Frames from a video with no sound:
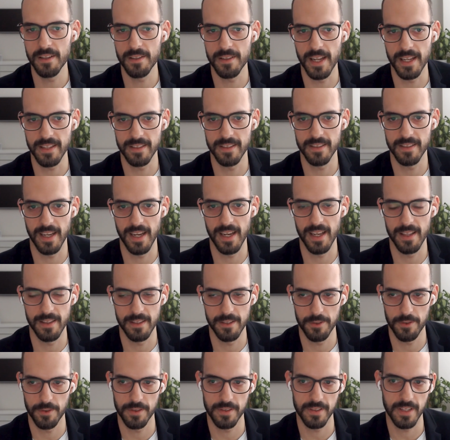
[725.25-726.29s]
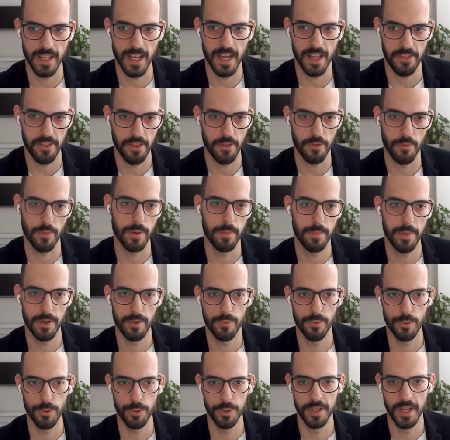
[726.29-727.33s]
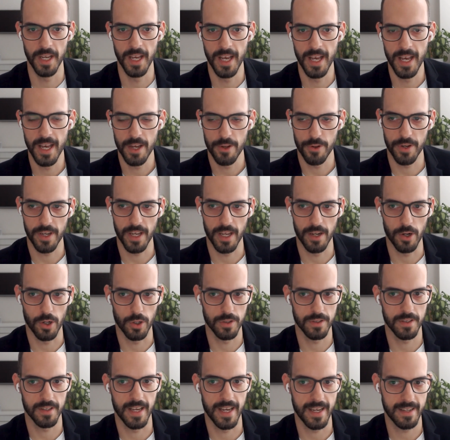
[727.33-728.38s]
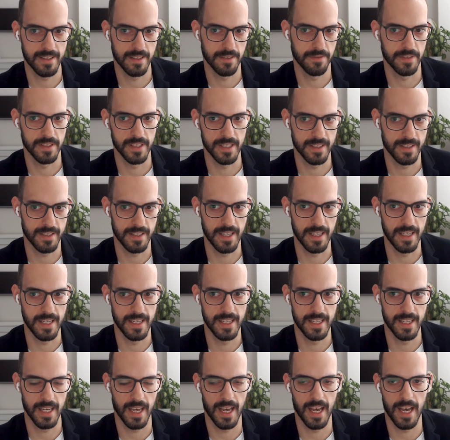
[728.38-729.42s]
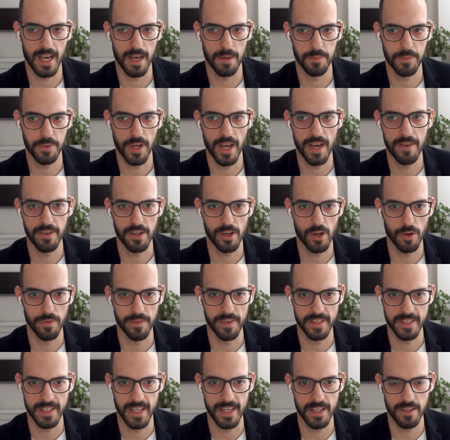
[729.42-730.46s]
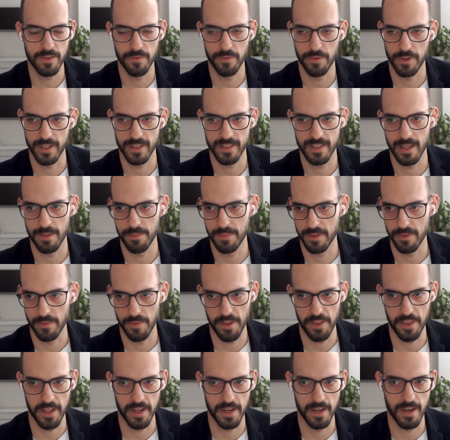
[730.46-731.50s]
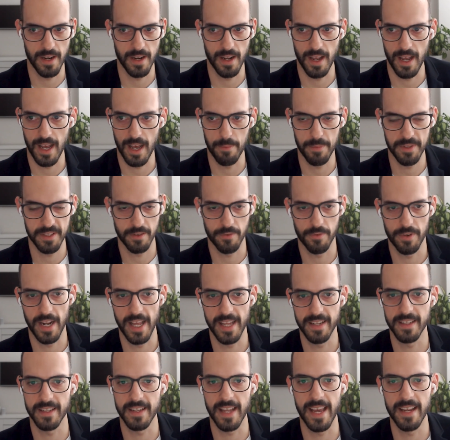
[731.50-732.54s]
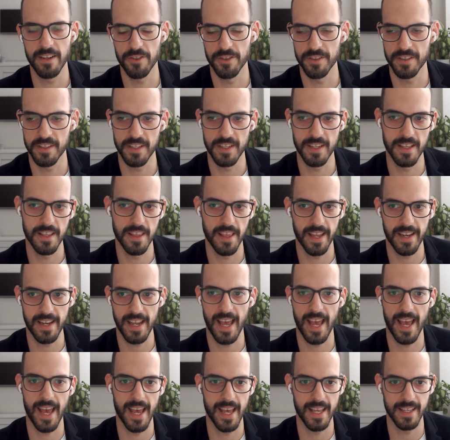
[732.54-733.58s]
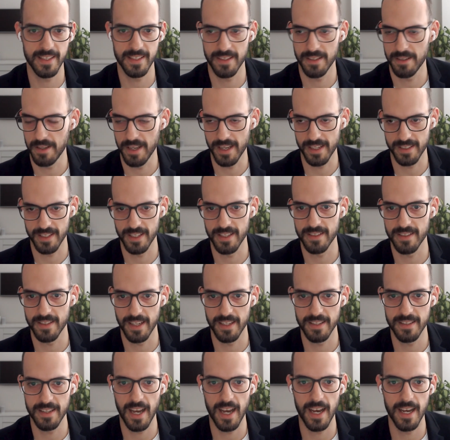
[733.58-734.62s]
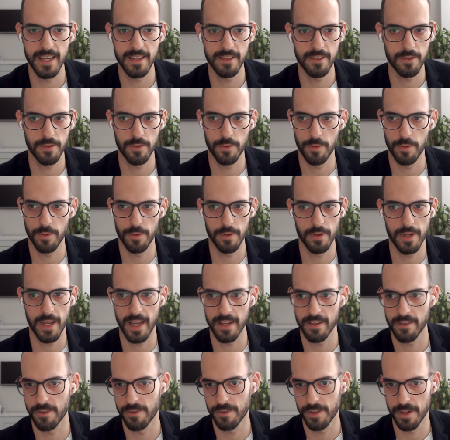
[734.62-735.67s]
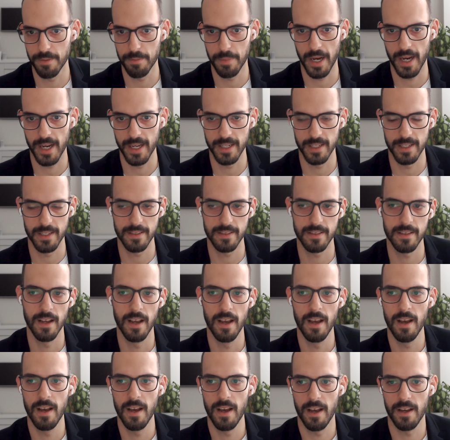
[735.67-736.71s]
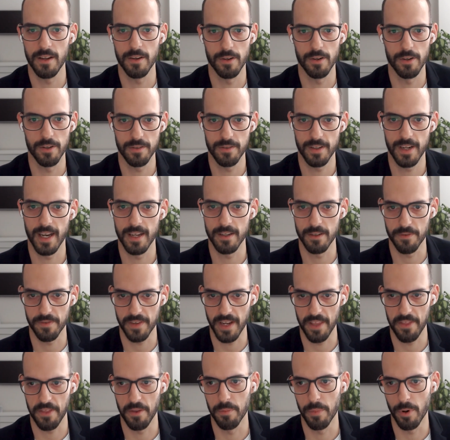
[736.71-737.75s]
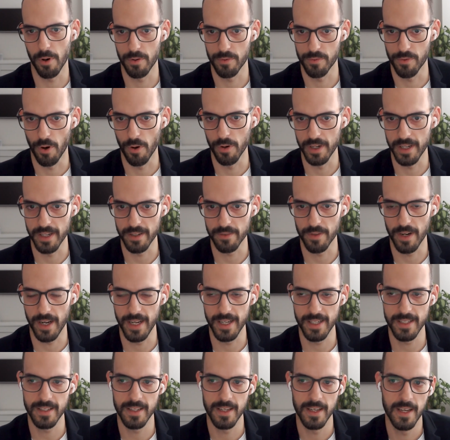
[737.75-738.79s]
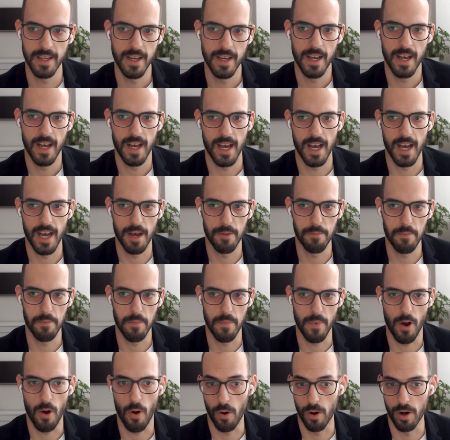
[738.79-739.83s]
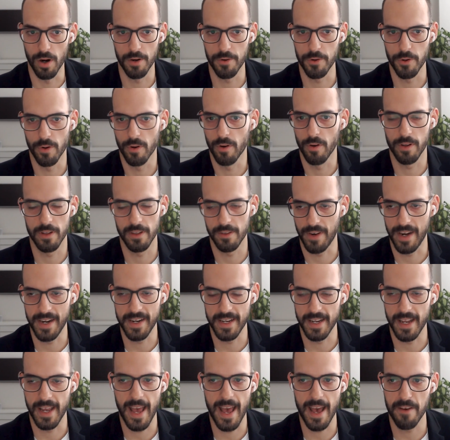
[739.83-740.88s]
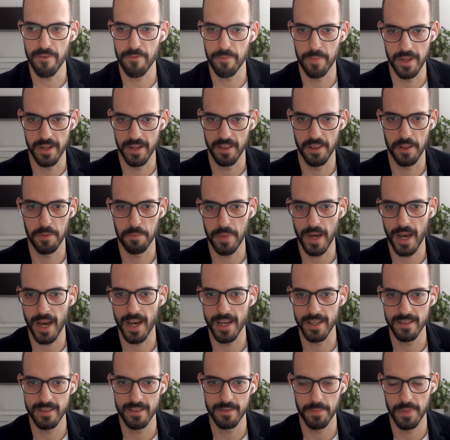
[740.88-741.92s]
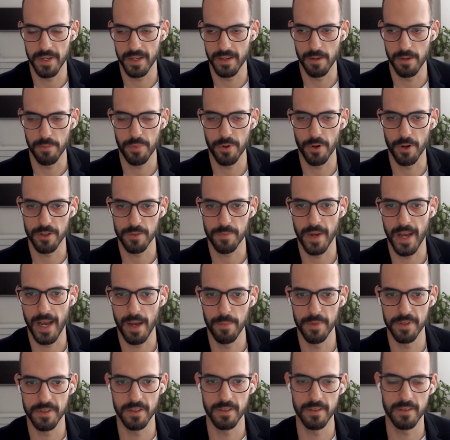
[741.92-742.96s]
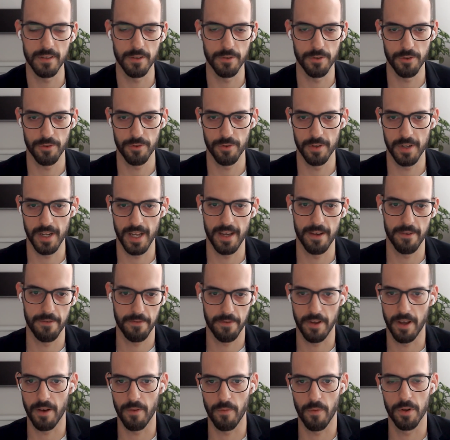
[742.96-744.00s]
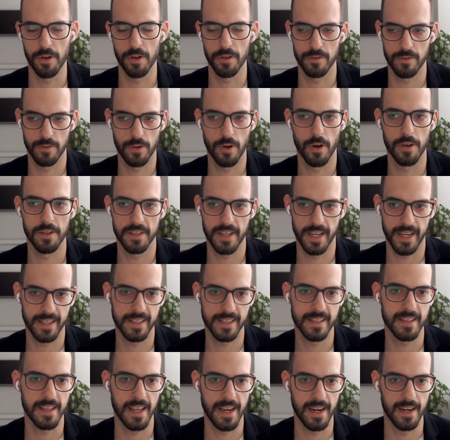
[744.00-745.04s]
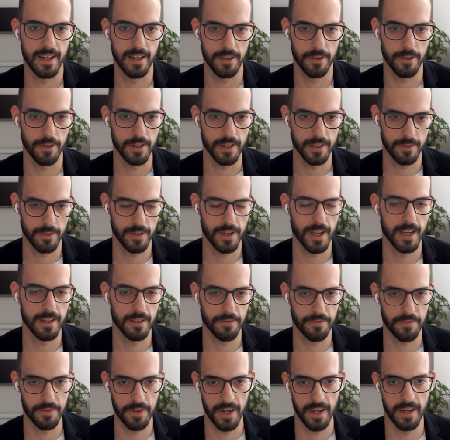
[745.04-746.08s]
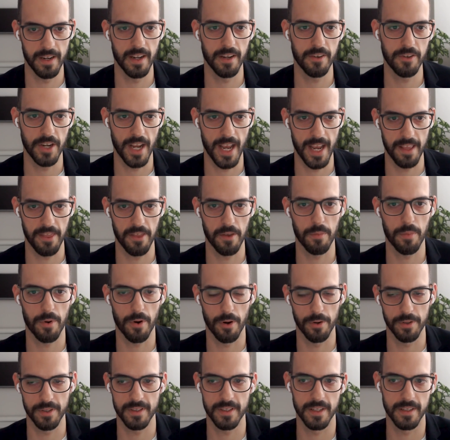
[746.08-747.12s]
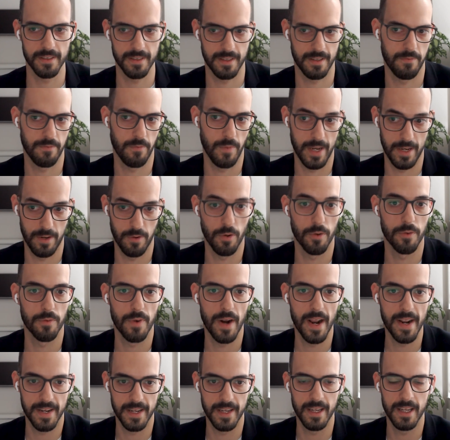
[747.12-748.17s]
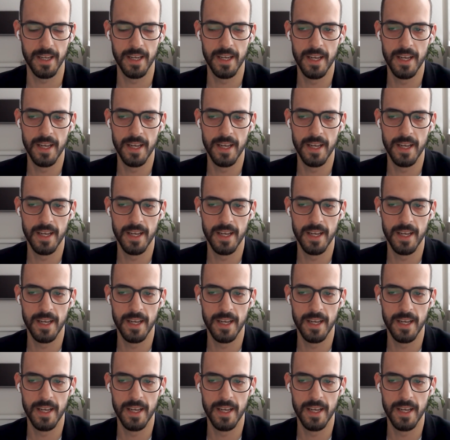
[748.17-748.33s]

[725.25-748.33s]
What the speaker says: necessarily to start the 3P route. You can also actively seek to have a conversation, for example, with an Amazon-related agency that has existing ties to category buyers in order to kind of get the ball rolling, right? Or you already have been in the past being approached by Amazon, so you should have one or two contacts there in order to kind of reinitiate the process when you're ready.